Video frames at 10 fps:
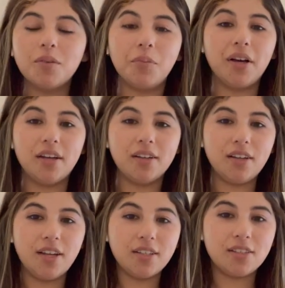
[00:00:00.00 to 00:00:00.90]
but
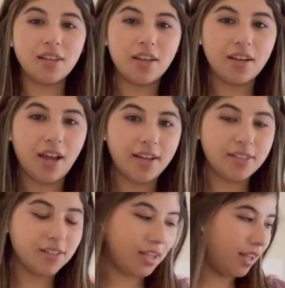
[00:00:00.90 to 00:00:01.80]
it's
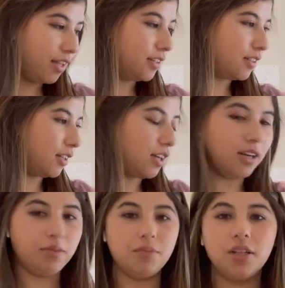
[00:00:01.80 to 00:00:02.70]
nice and
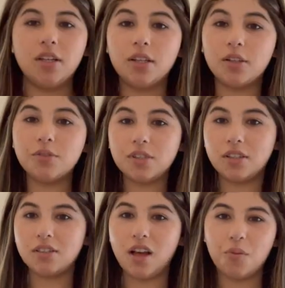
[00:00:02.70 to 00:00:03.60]
um, loose at
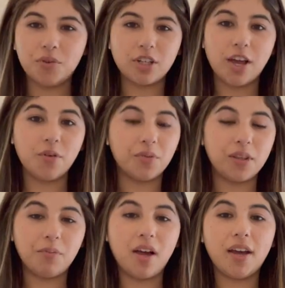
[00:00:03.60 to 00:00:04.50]
the top, which I don't
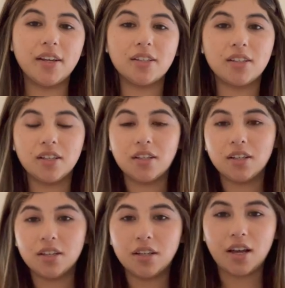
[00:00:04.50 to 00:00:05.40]
really mind
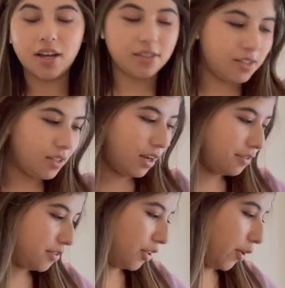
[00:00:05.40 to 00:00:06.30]
and
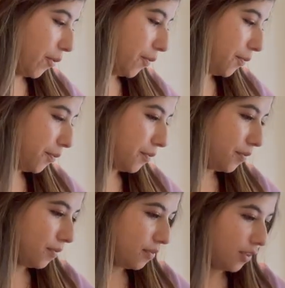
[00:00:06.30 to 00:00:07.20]
stuff, so.
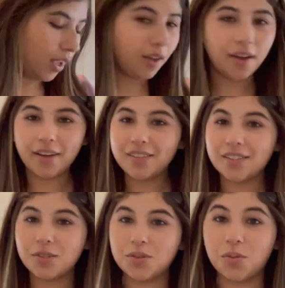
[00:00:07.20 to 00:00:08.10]
I guess
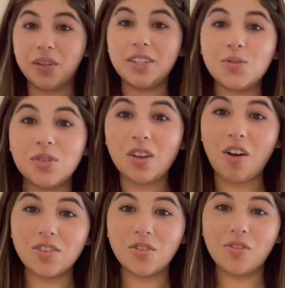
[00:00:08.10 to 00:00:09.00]
this was a win. This was
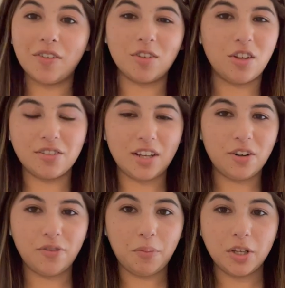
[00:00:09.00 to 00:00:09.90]
also five dollars. I don't
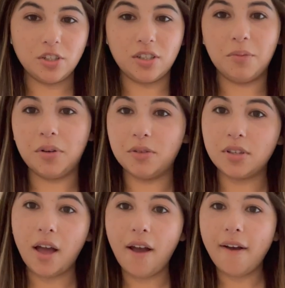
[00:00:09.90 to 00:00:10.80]
know if I mentioned it, but it
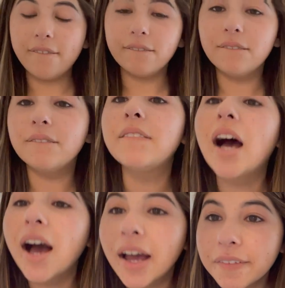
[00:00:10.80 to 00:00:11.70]
was
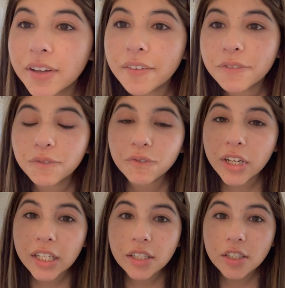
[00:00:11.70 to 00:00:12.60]
five
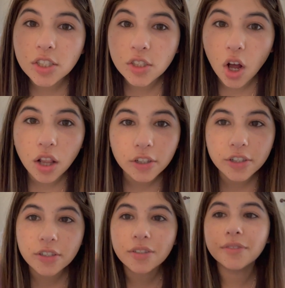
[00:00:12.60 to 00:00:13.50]
dollars.